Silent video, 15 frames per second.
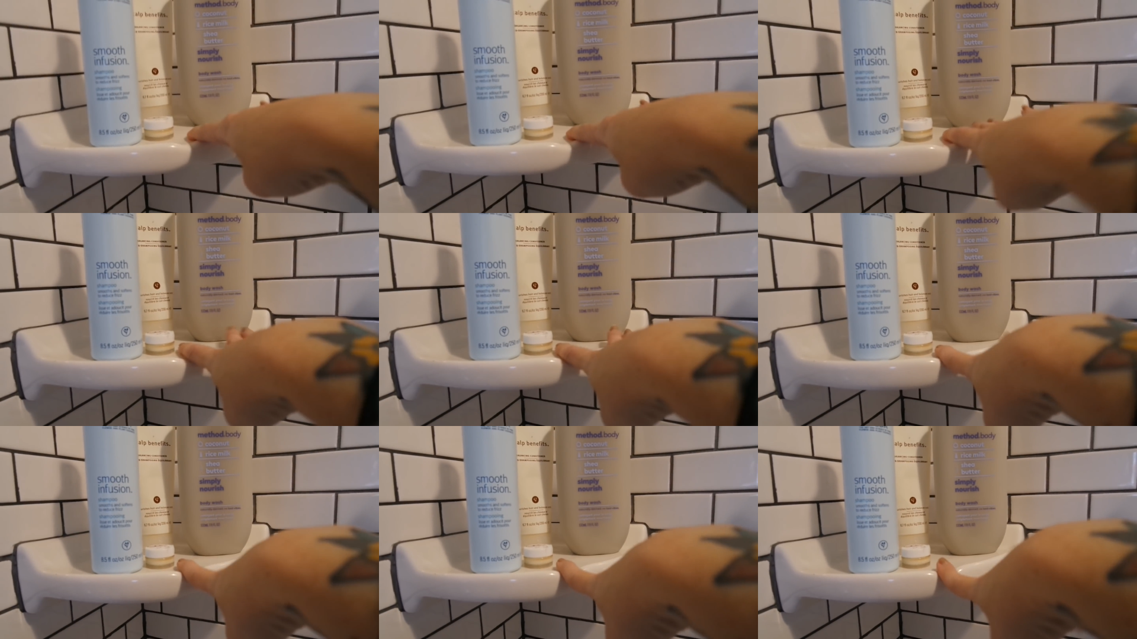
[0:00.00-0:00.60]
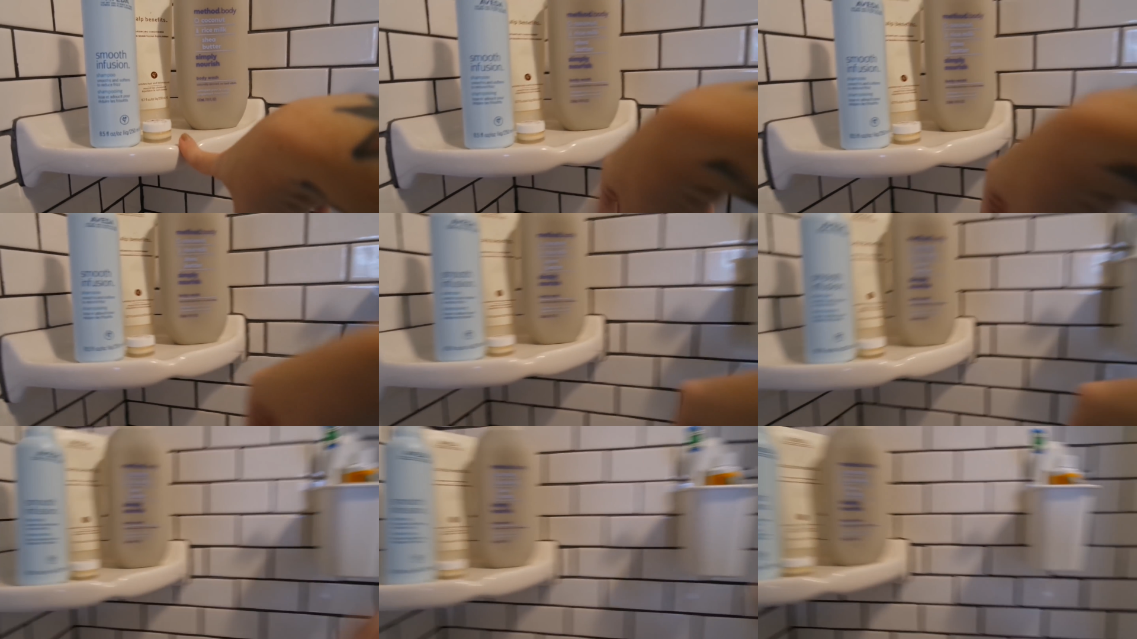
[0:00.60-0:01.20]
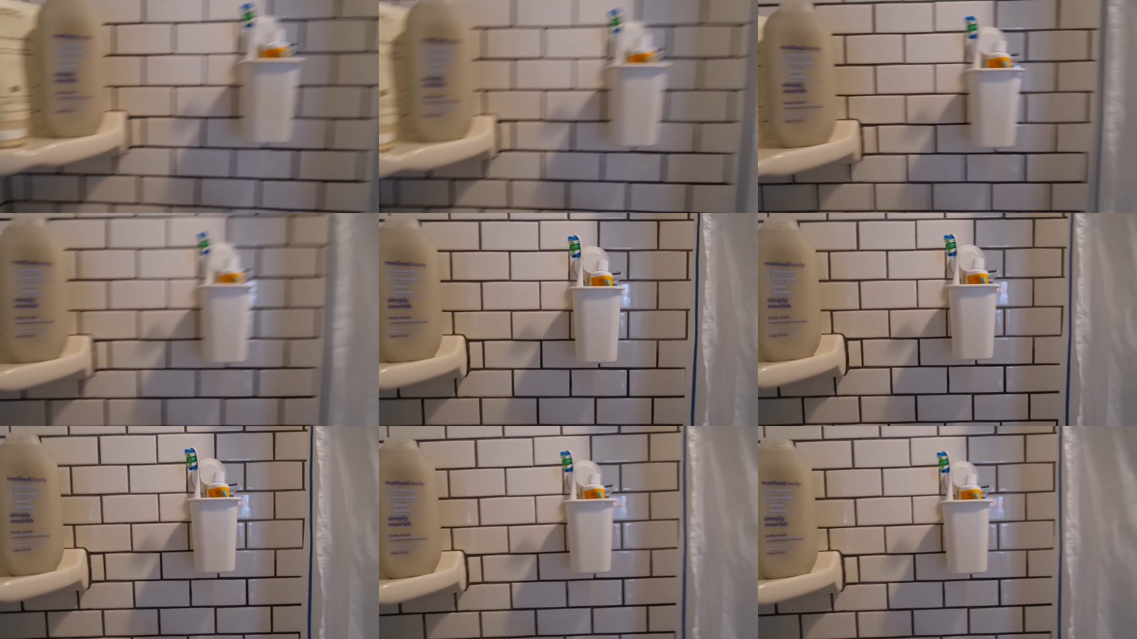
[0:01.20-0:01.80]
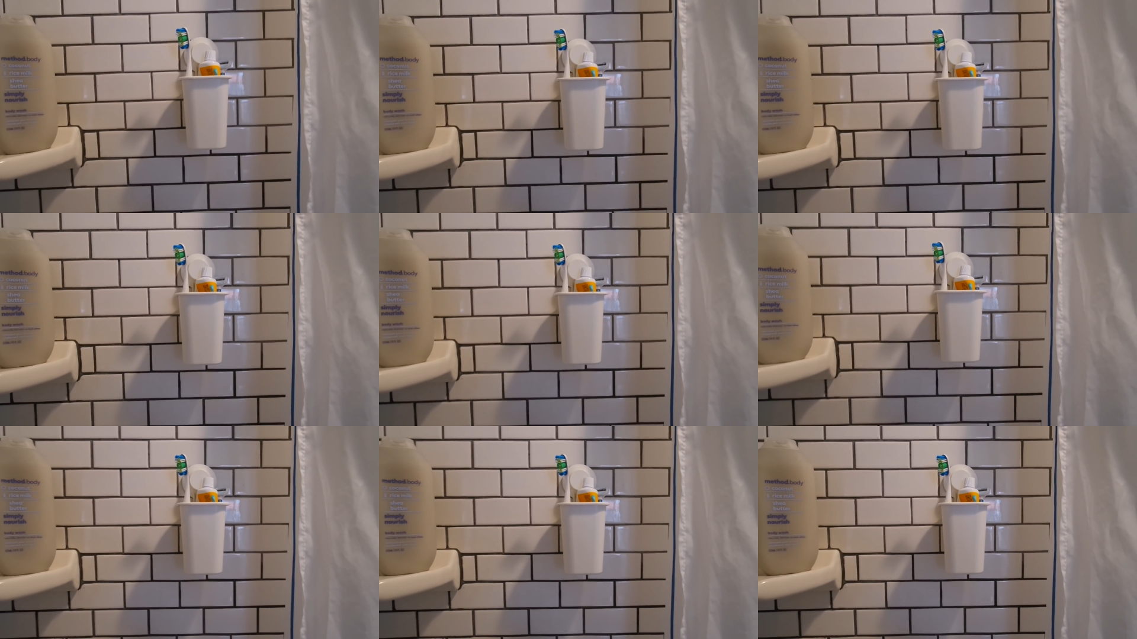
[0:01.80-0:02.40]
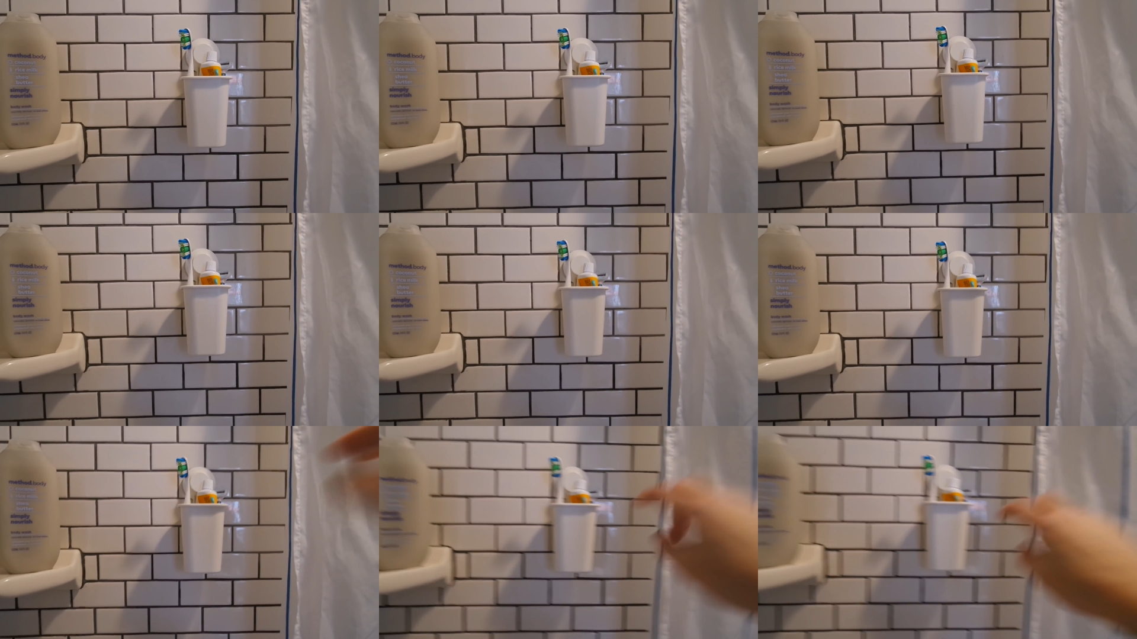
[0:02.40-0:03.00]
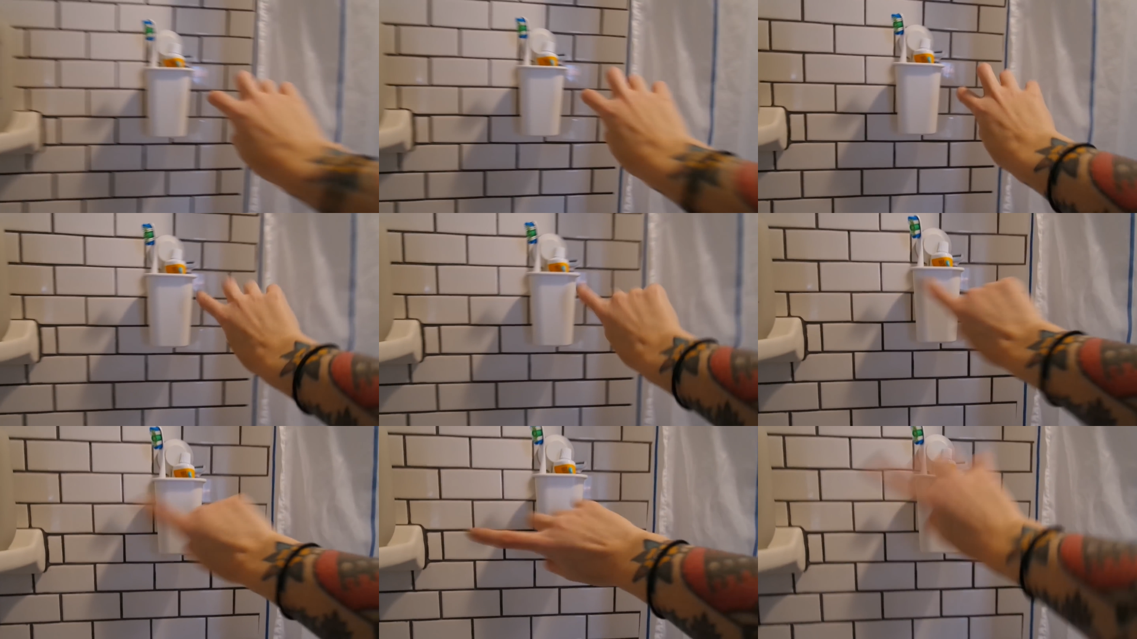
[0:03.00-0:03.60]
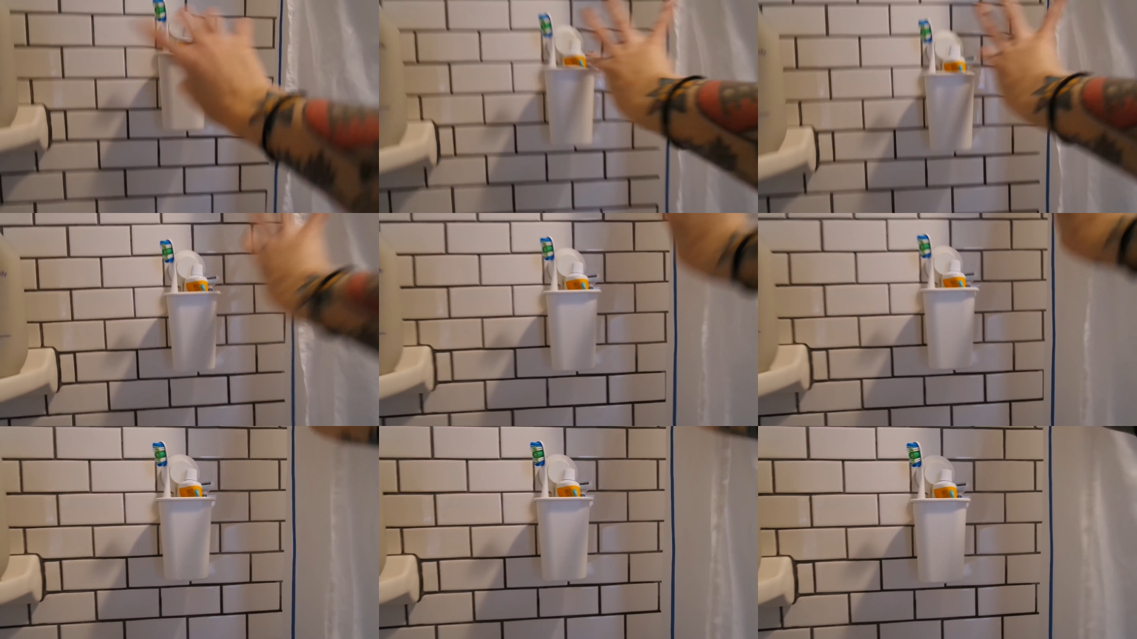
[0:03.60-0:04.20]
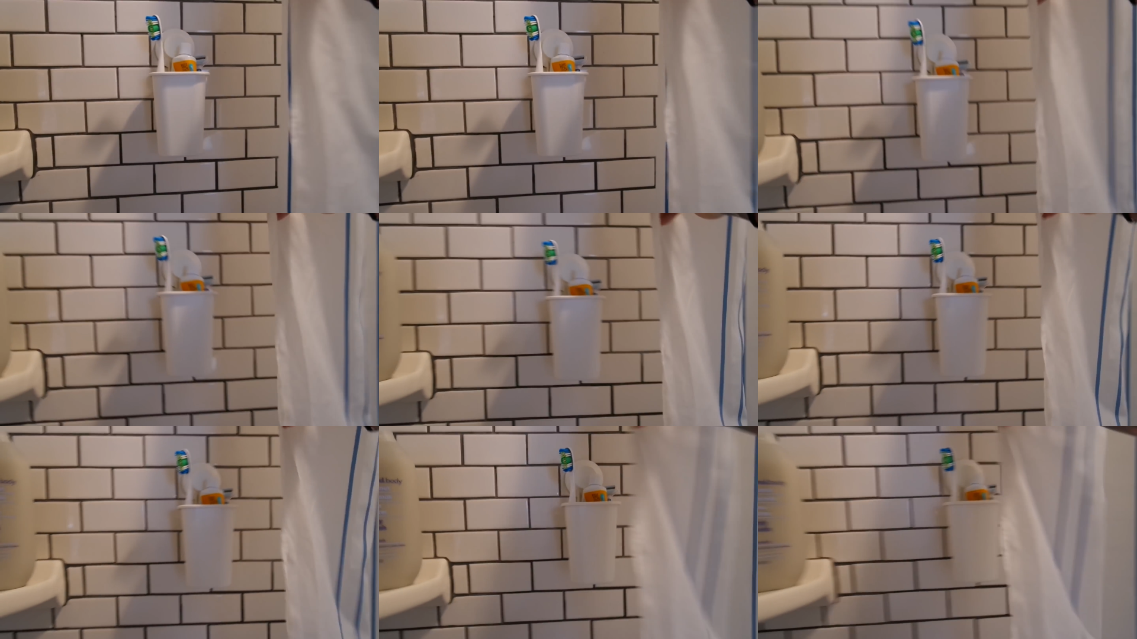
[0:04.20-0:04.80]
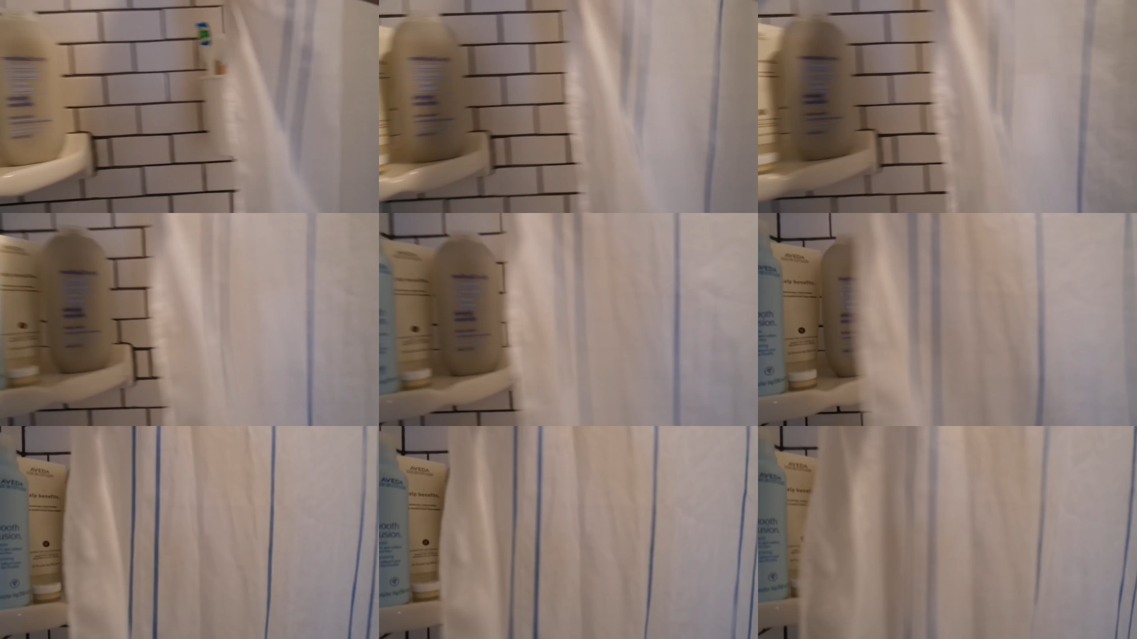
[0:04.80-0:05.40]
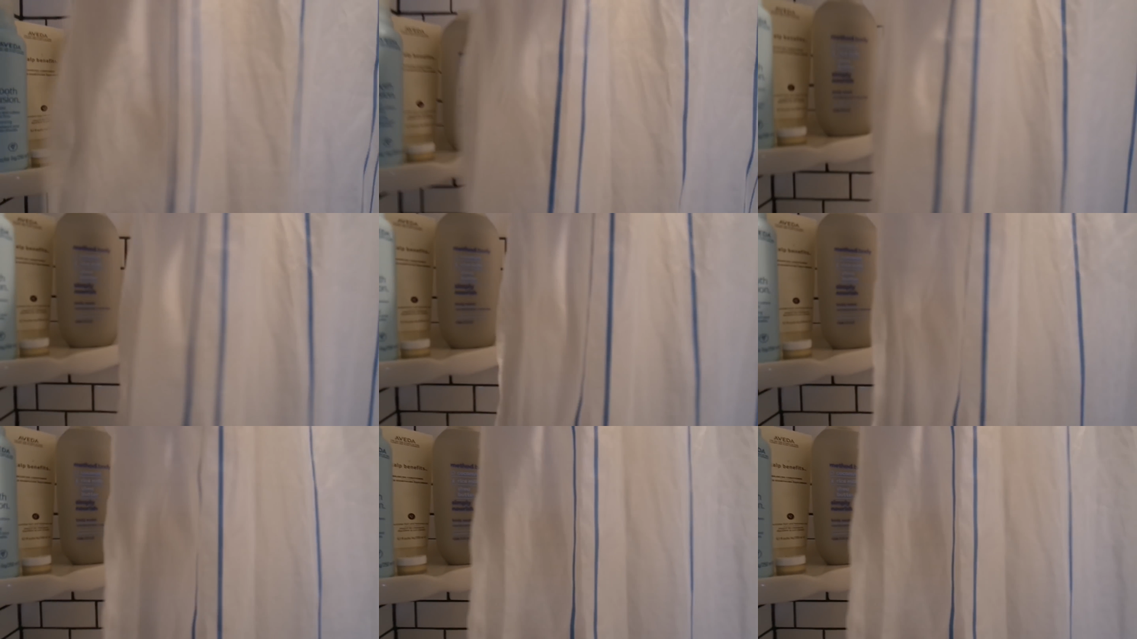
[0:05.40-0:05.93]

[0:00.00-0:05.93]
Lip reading: Nobody's mouth can be seen.